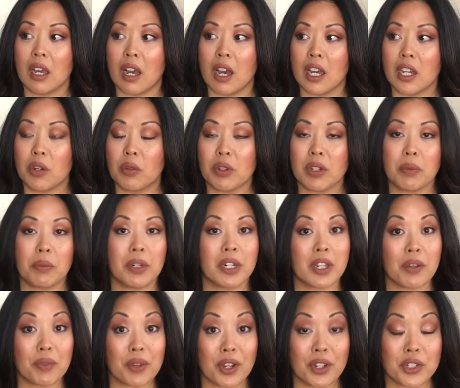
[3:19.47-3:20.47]
I don't want to bring
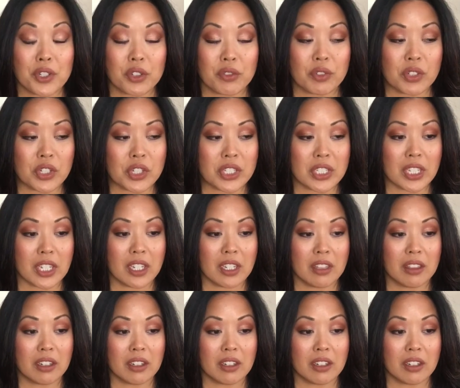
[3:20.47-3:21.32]
up controversy.